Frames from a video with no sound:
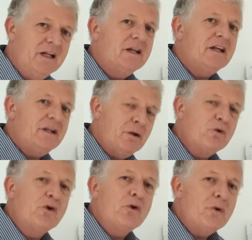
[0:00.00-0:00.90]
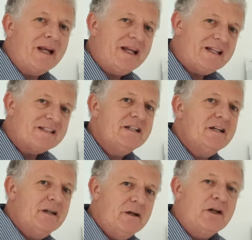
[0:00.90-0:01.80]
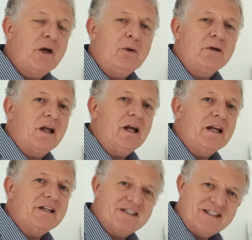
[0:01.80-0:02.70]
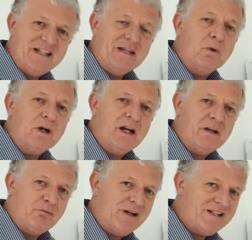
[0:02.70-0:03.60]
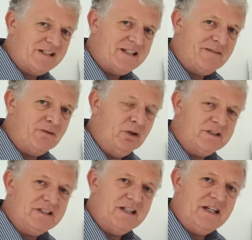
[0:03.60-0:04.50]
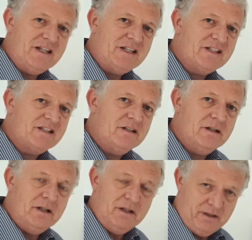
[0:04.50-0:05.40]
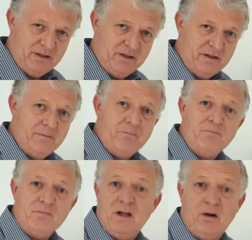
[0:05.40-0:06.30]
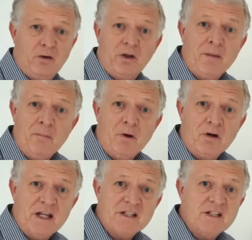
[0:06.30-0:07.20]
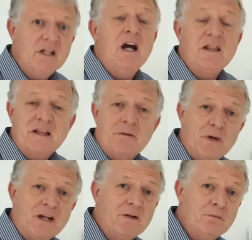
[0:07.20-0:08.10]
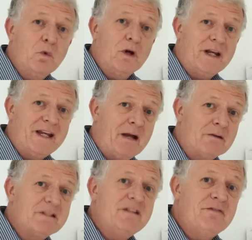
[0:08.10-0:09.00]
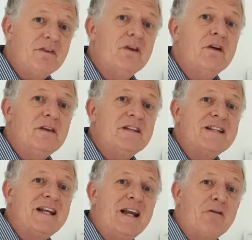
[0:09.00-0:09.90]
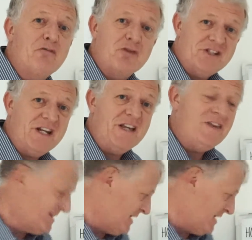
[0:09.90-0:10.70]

Google it, go online to see what kind of presence they've got in this online market, and then we can work it out if there's any leverage in that